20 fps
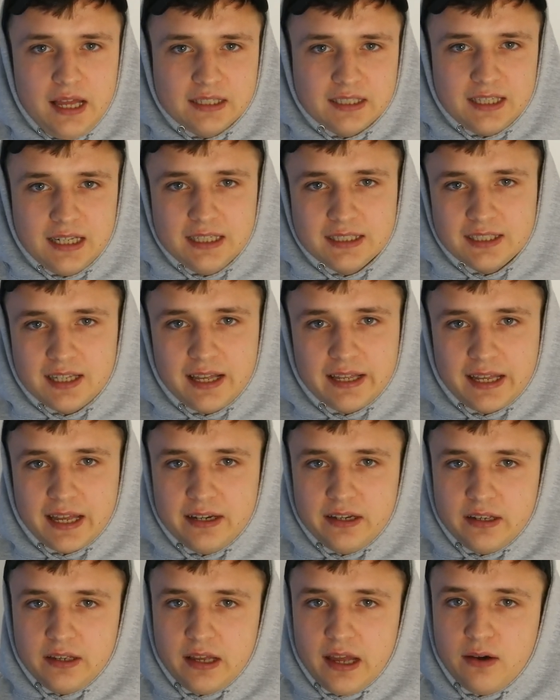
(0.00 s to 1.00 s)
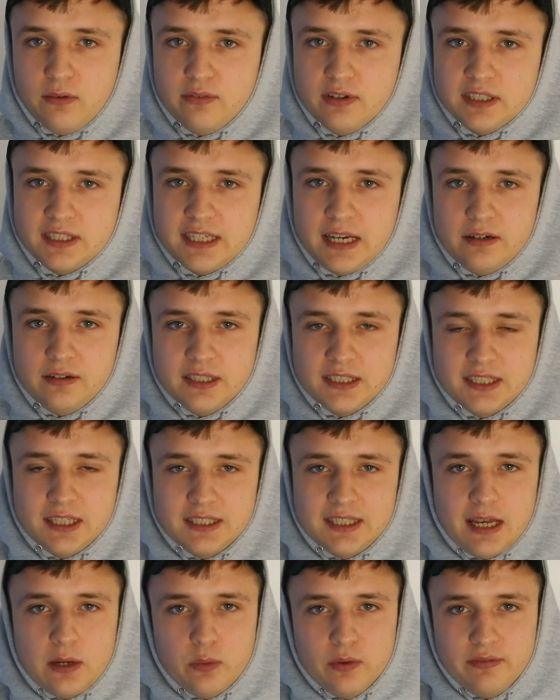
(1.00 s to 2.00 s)
It's like any other
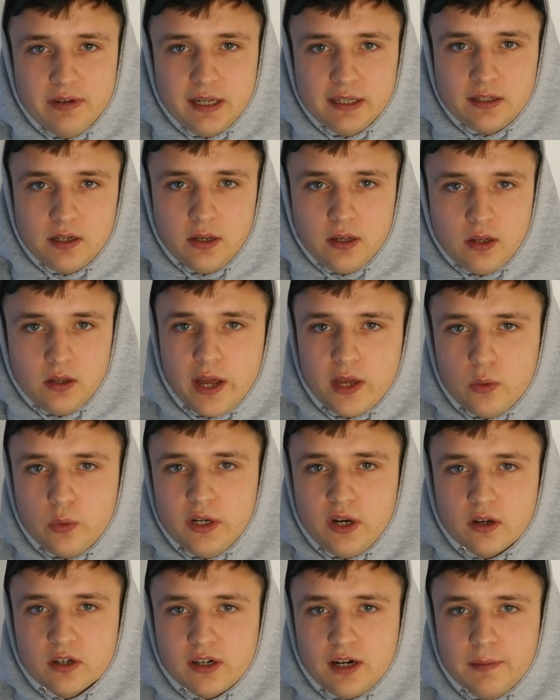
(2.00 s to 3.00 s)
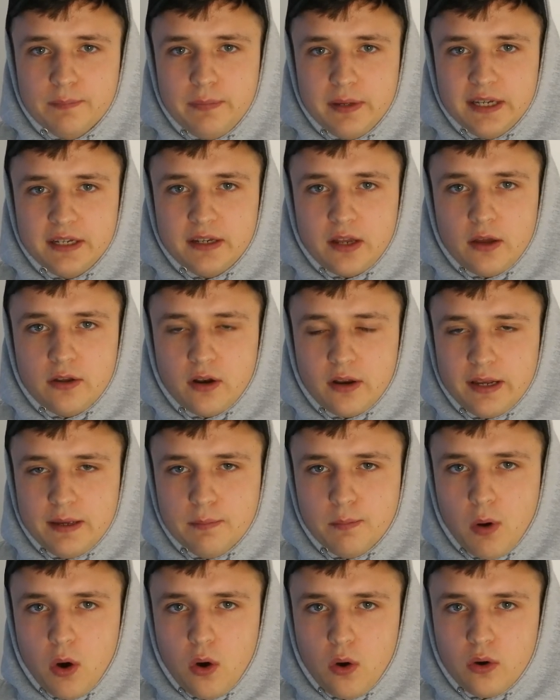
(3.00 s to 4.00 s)
terrorist attack we've had. Why are we not clamping down on
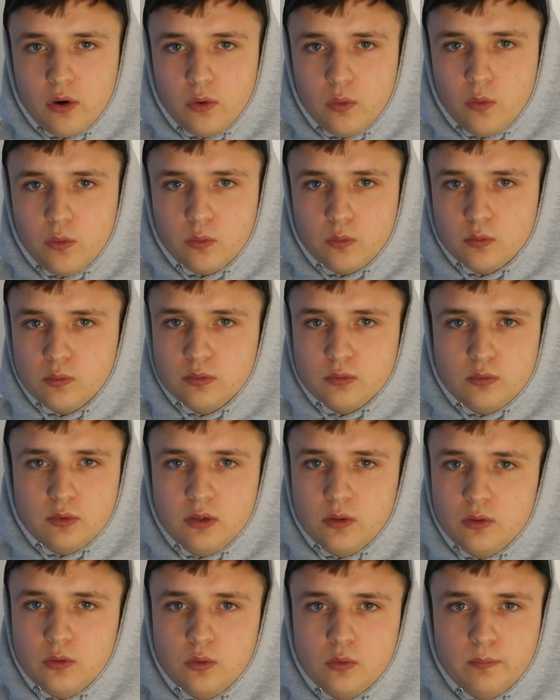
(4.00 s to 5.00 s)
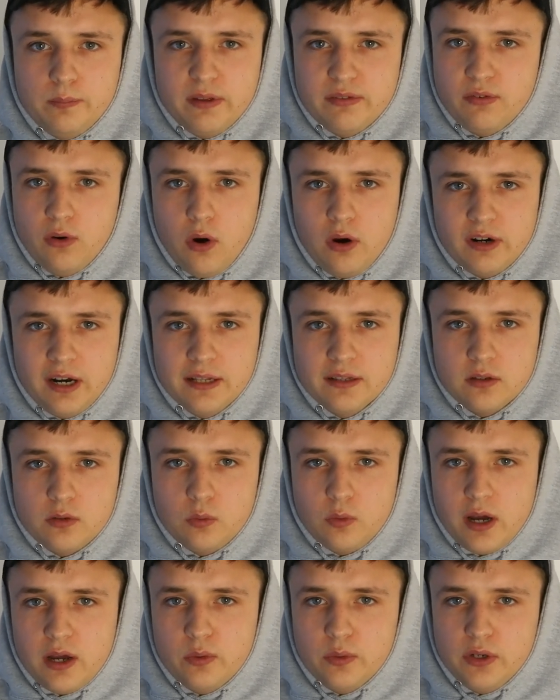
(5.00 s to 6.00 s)
it more beforehand?
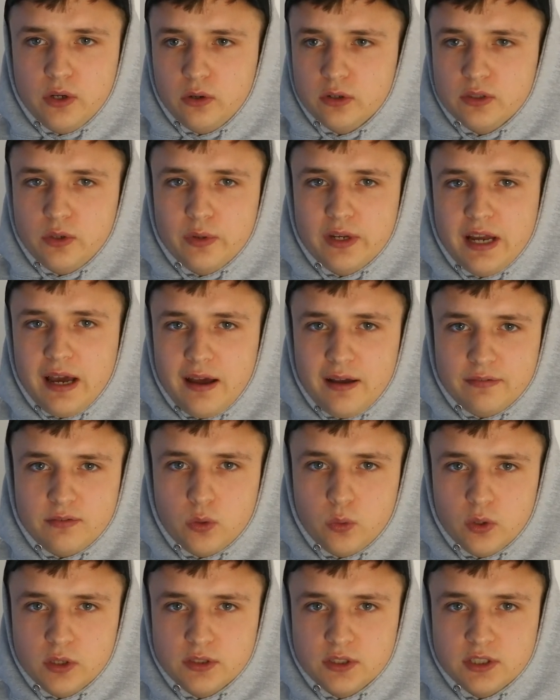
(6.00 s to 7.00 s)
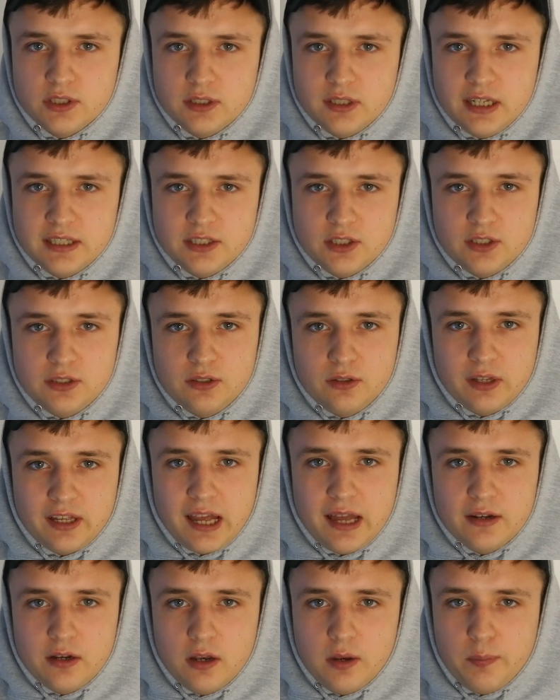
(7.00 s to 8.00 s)
Why are we only doing it afterwards? That's the
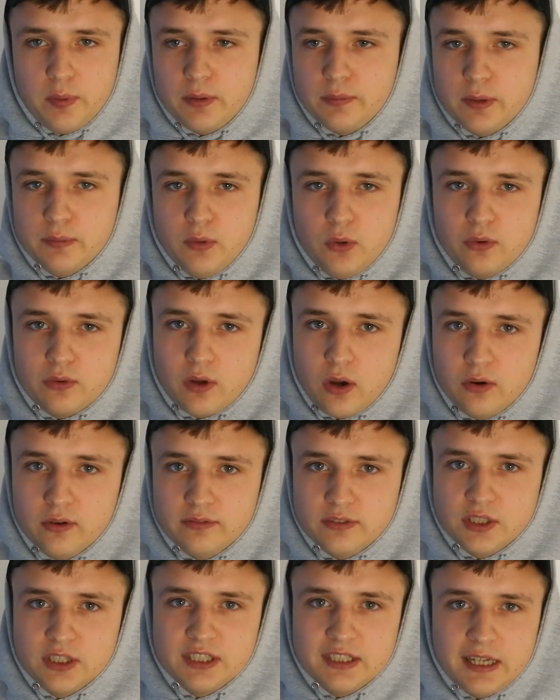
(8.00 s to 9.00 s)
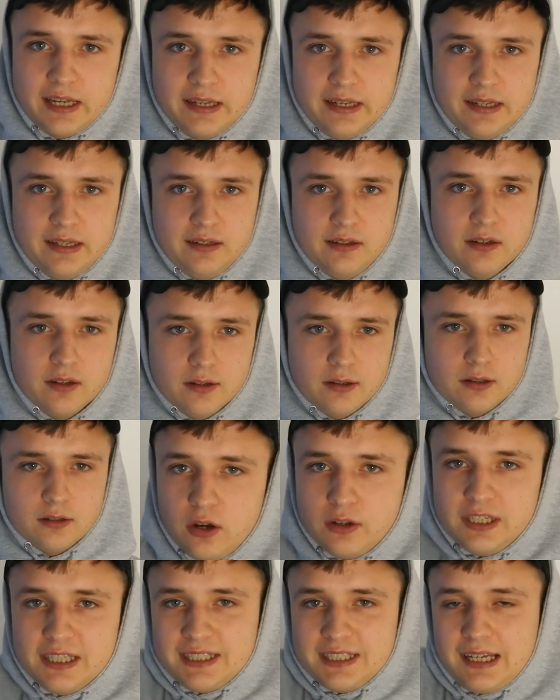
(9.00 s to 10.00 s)
kind of the problem that we've got with society.
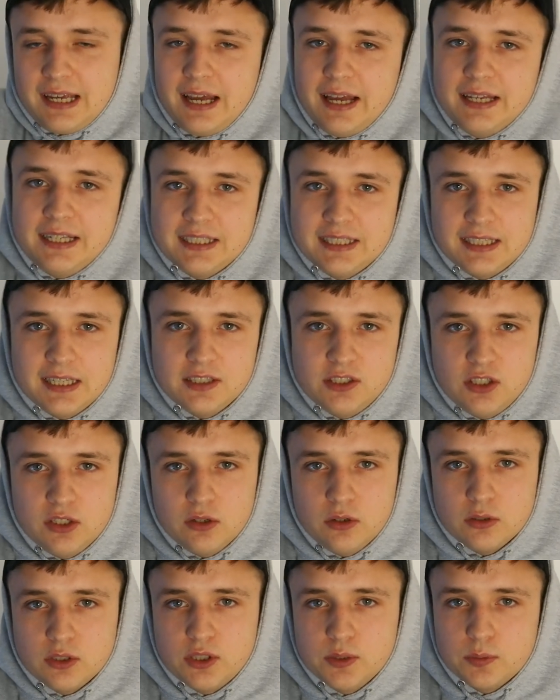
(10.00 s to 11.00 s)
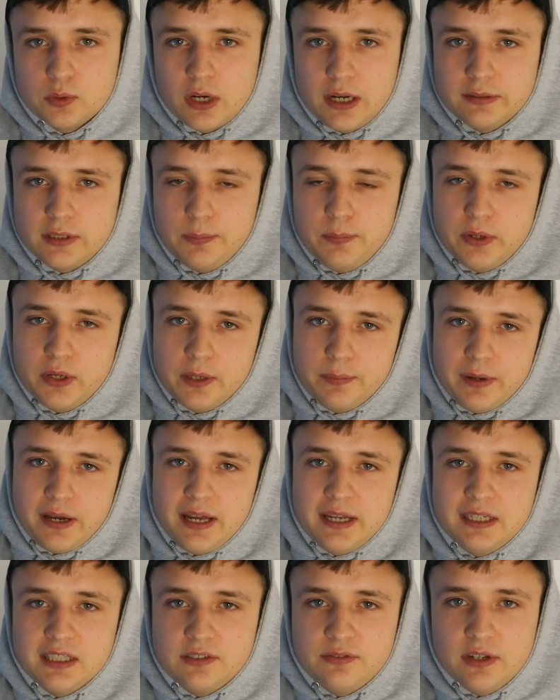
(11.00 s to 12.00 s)
And this guy, he says, subscribe to
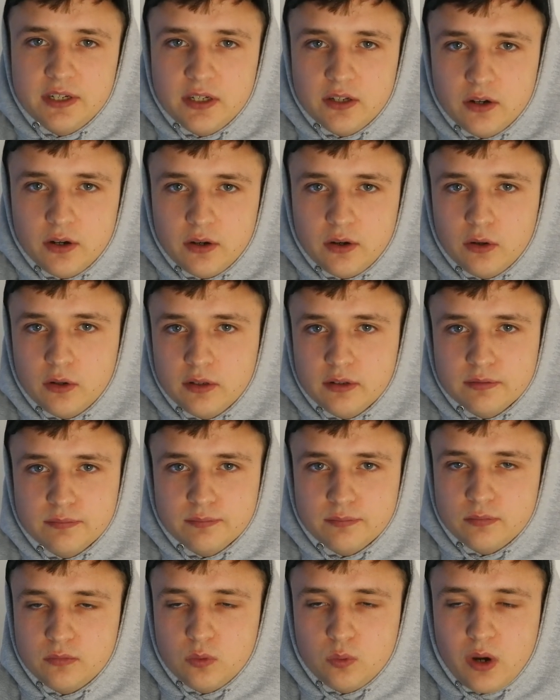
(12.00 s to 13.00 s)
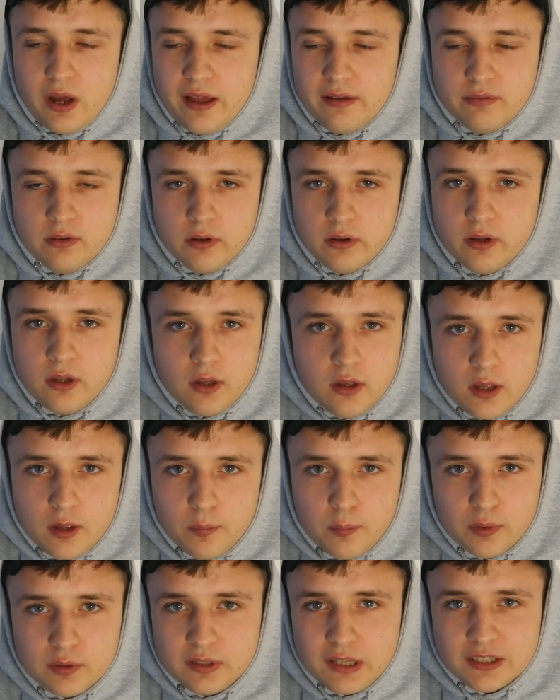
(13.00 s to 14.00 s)
PewDiePie in his video and whatever,
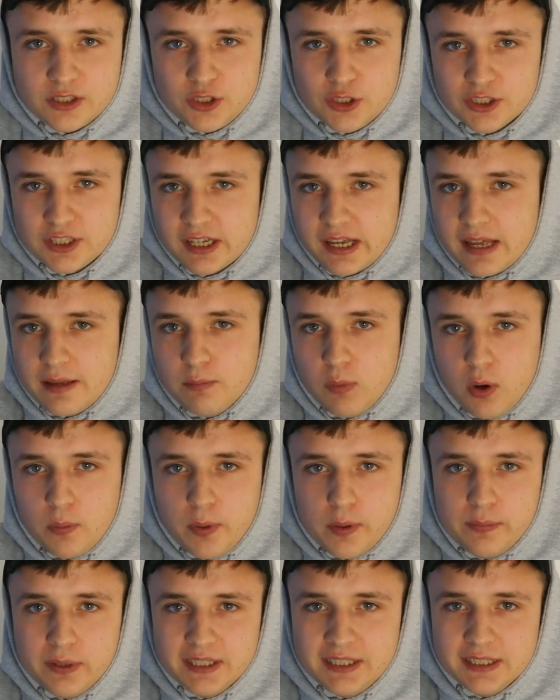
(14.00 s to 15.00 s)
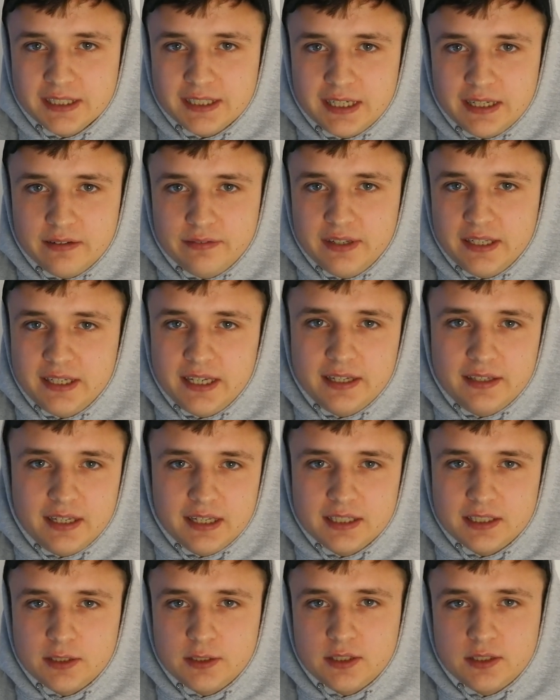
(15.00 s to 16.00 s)
but that's just, again, more publicity. If he did
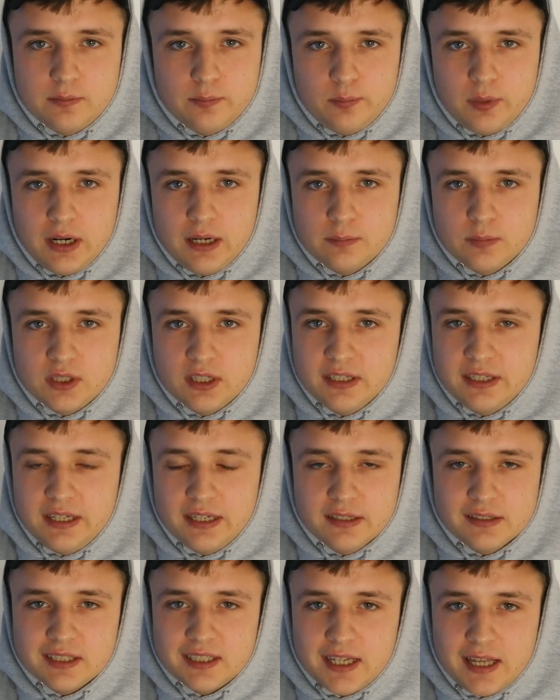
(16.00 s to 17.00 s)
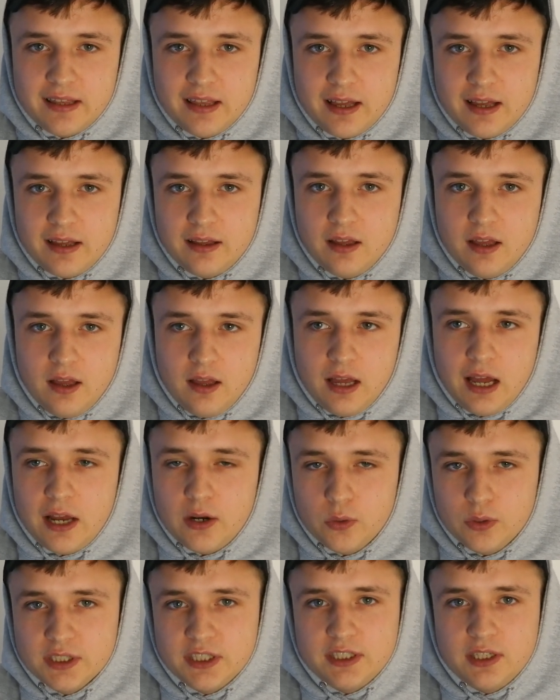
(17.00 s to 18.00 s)
this perhaps and didn't say that, I
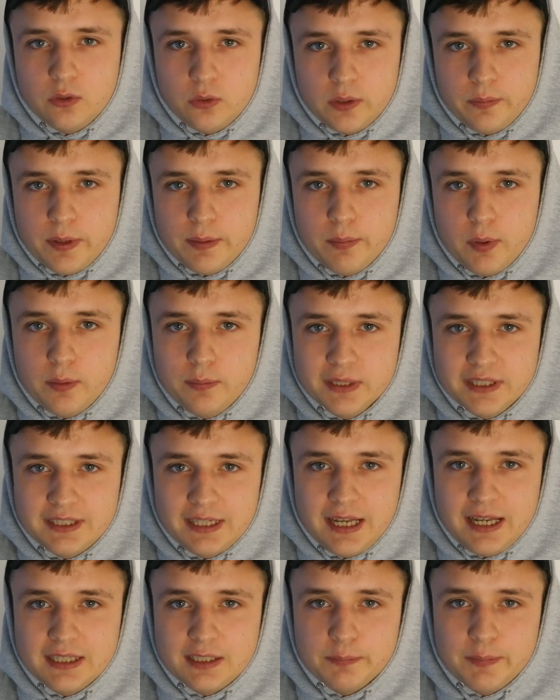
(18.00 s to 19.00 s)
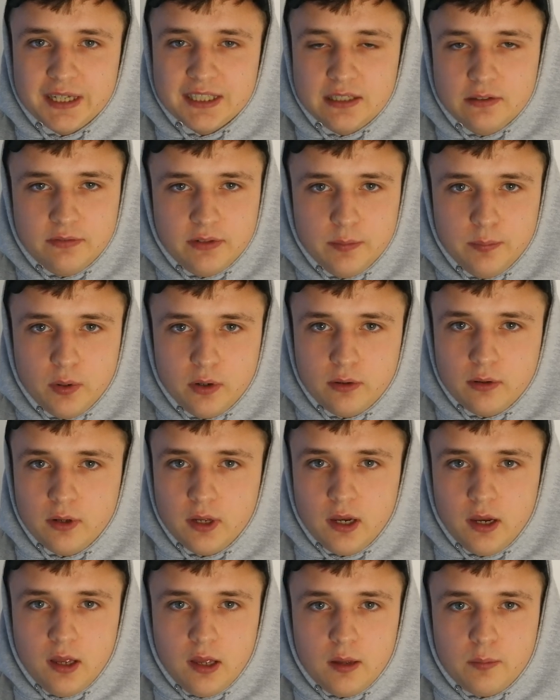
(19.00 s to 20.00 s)
know it still would have been publicised massively, but
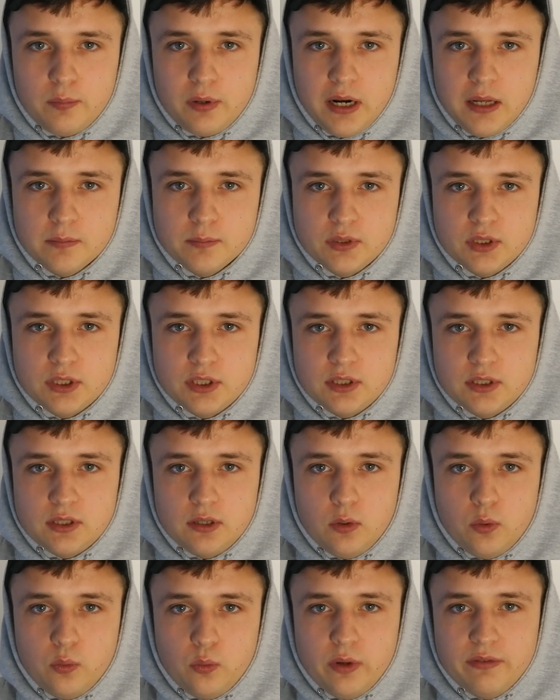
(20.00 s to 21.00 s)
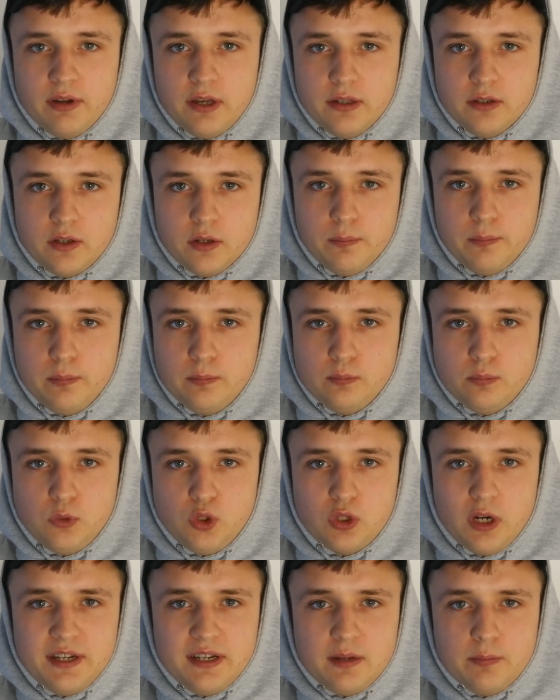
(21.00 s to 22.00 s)
perhaps without the
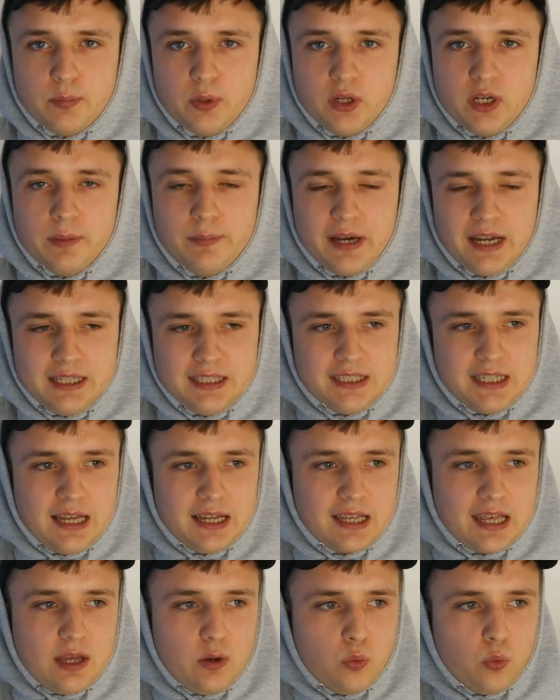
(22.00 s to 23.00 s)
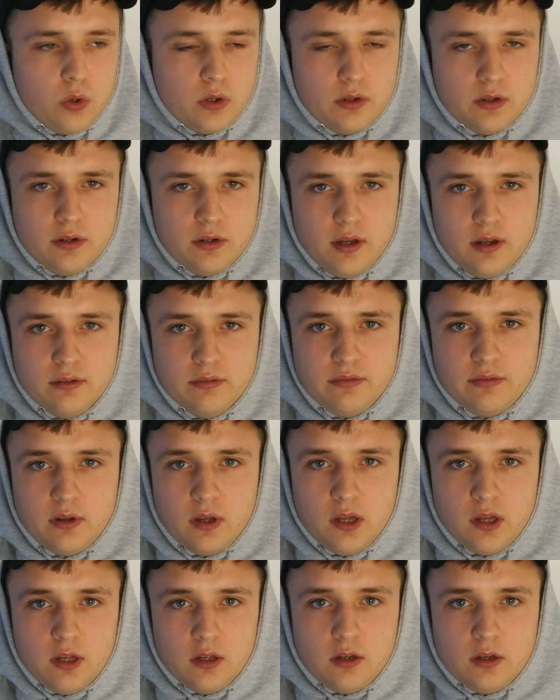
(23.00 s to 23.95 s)
trending PewDiePie tag, it wouldn't have,